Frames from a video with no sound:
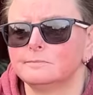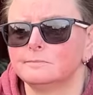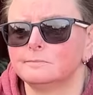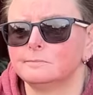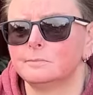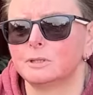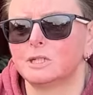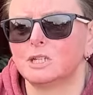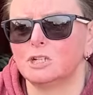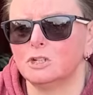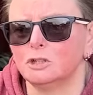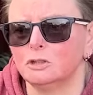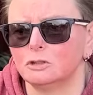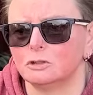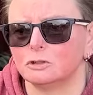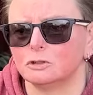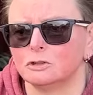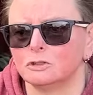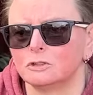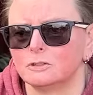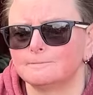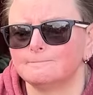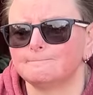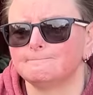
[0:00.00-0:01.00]

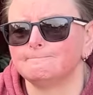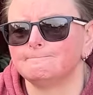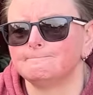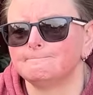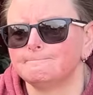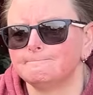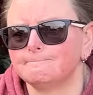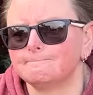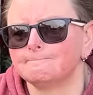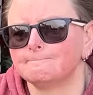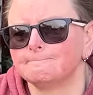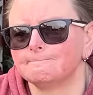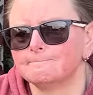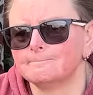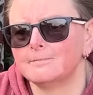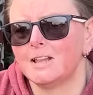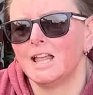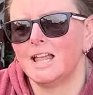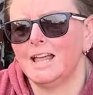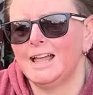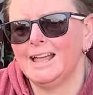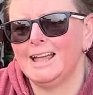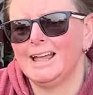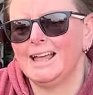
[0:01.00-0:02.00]
Because
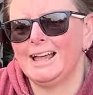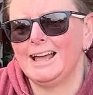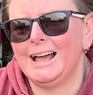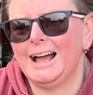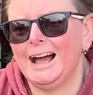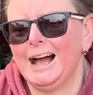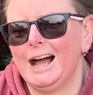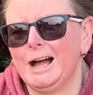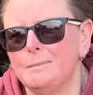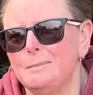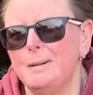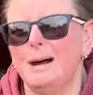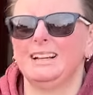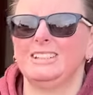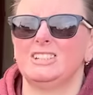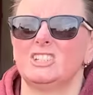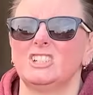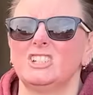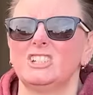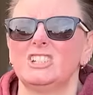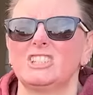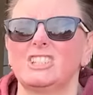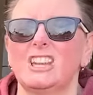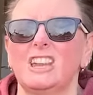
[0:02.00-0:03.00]

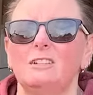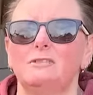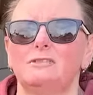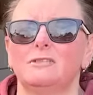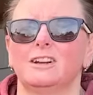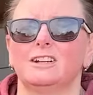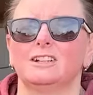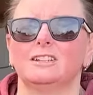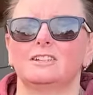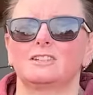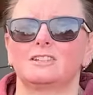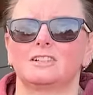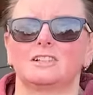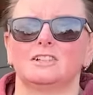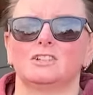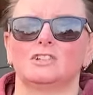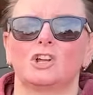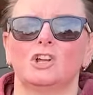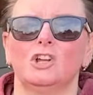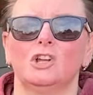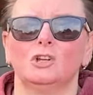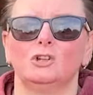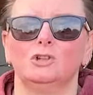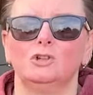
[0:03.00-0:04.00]
imagine, say for instance,
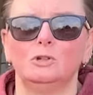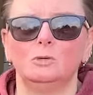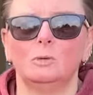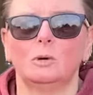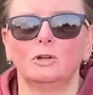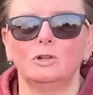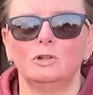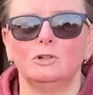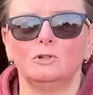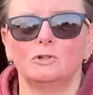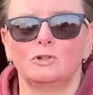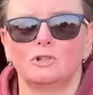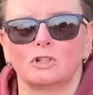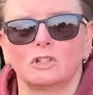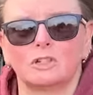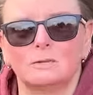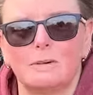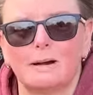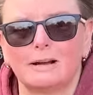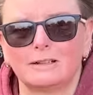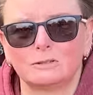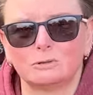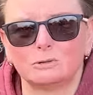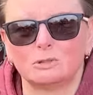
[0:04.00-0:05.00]
you want to use your
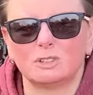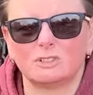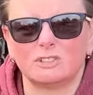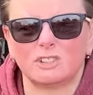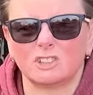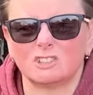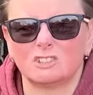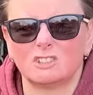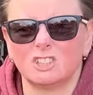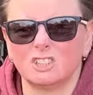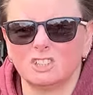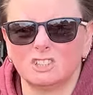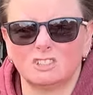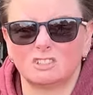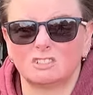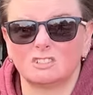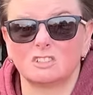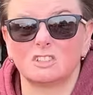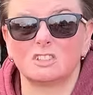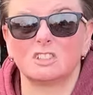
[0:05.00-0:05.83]
tomatoes for just